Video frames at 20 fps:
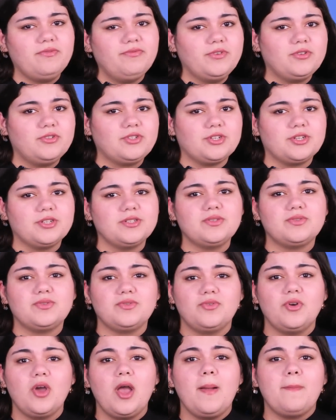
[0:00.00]
features
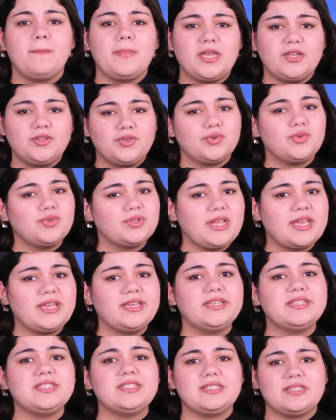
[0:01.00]
to make sure
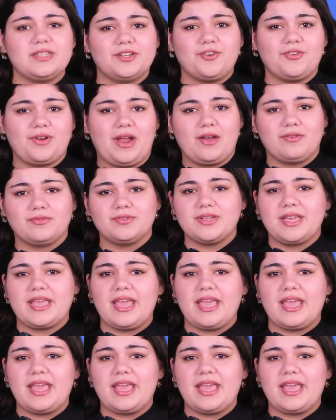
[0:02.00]
they stick around.